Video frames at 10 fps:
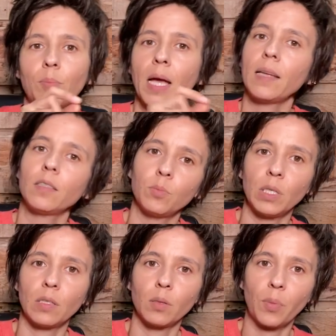abandoned
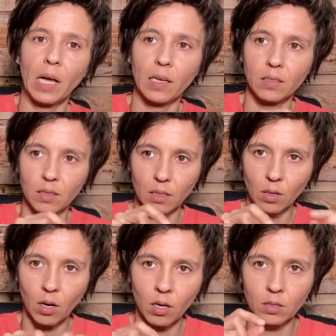me in the past and
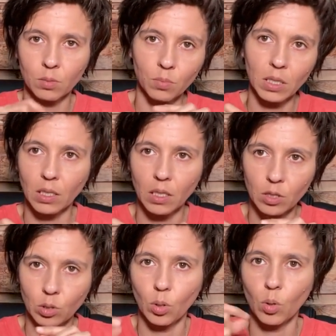caused me
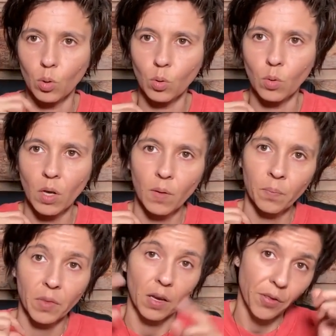to
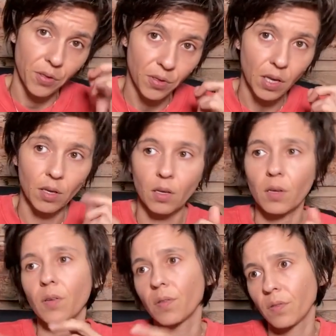think
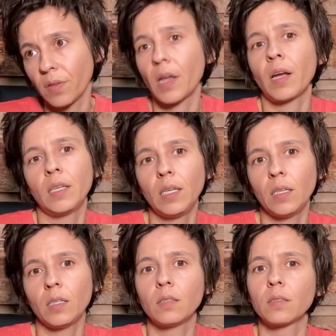that I
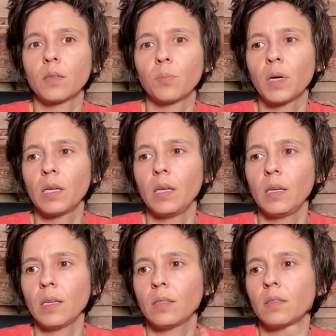need
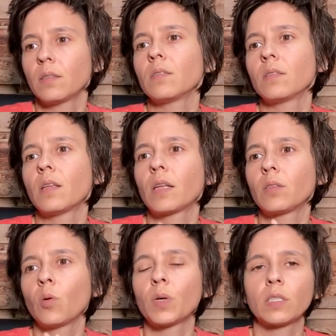somebody and that
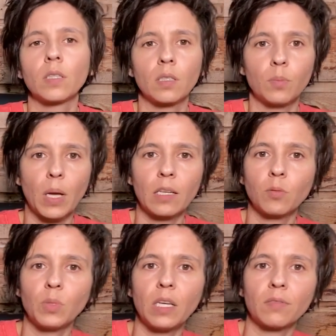nobody's going to
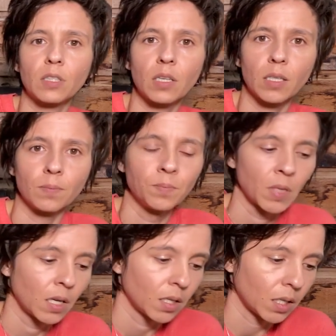abandon me ever again,
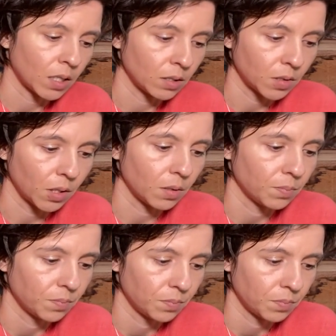kind of thing.
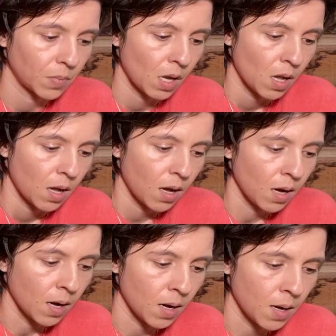
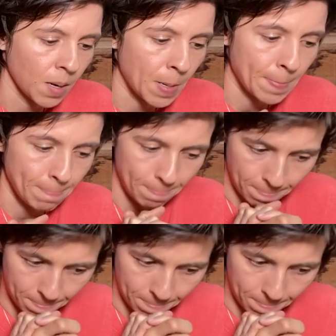Um,